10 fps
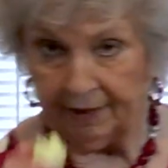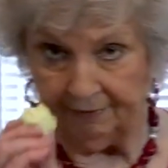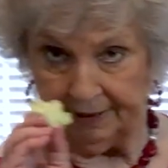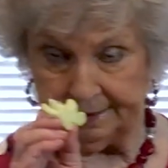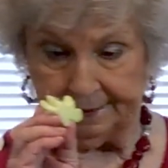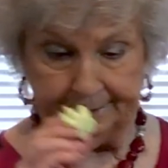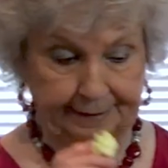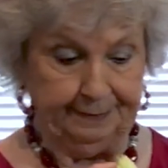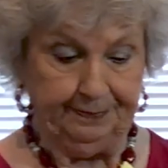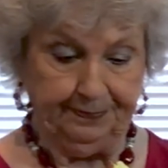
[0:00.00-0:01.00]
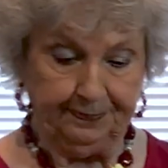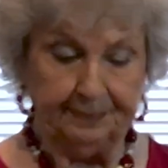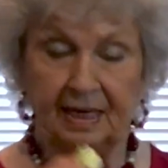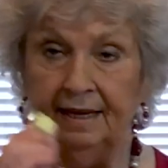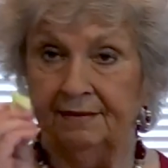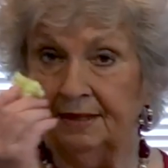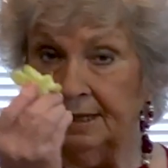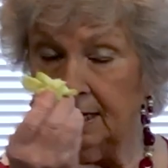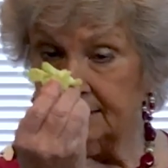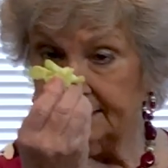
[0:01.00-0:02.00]
of it.
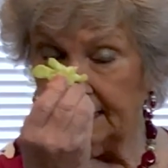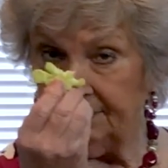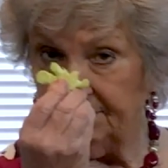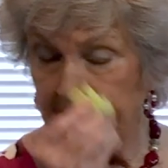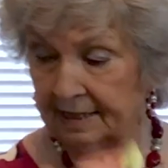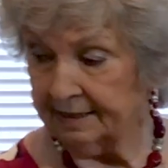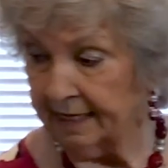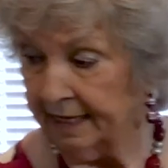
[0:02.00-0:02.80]
Then I'll save this